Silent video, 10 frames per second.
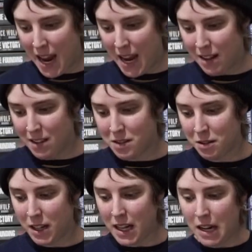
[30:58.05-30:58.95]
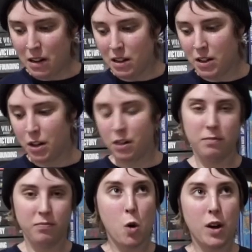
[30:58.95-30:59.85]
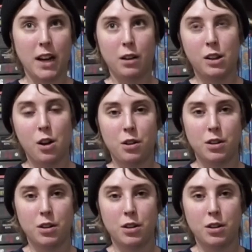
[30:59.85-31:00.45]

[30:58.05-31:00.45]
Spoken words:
And so he, you know, walking along